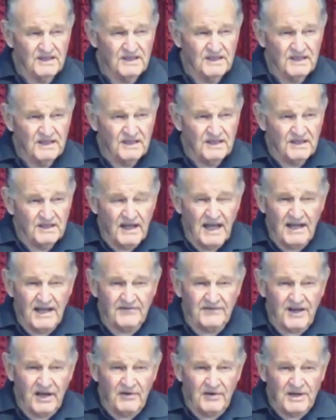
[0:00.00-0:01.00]
You have
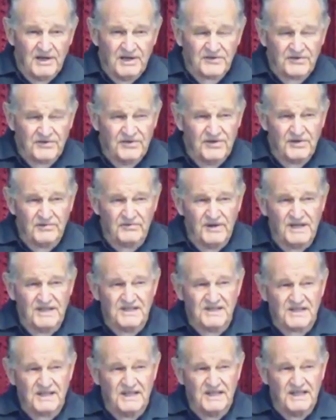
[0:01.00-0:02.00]
going through the Red
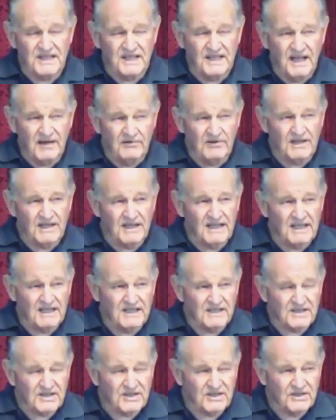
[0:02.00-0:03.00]
Sea, going
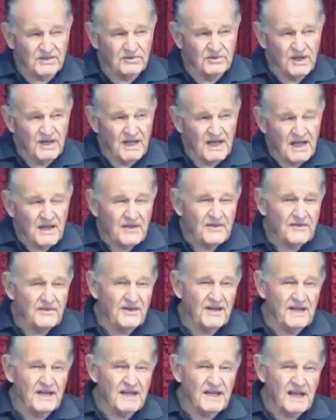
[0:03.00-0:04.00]
into
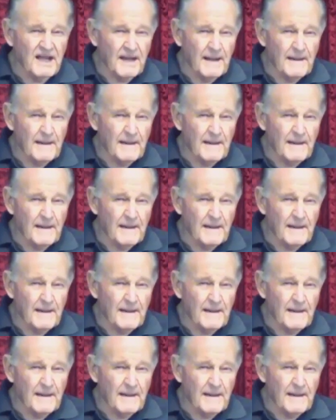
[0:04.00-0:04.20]
the